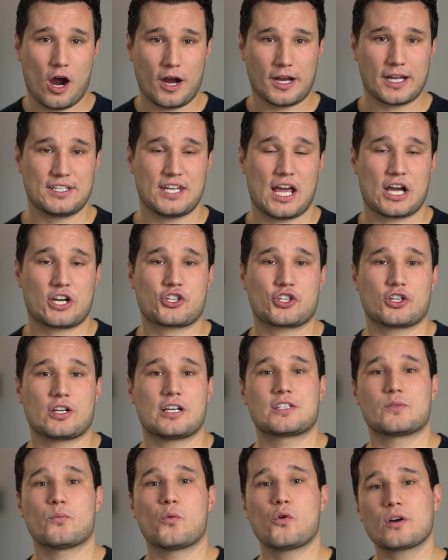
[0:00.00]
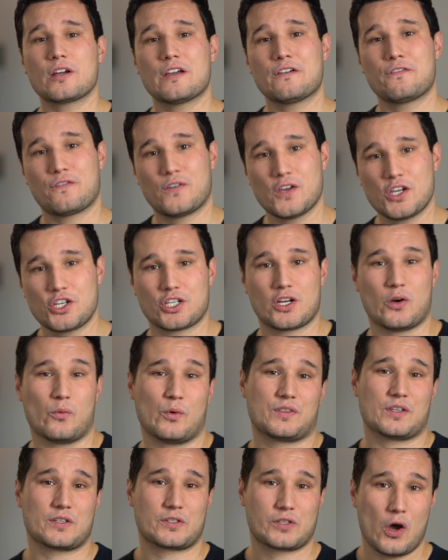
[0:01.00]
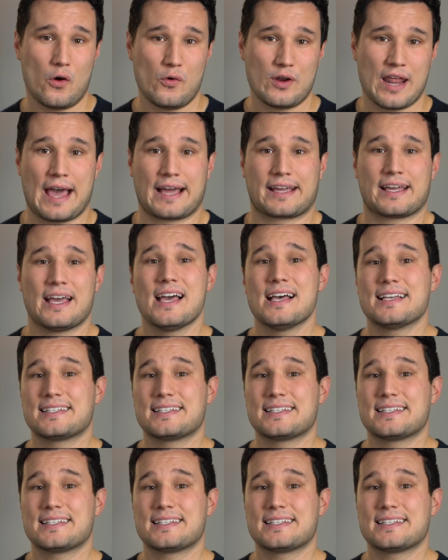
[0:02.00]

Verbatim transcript: architecture is more efficient with this codec,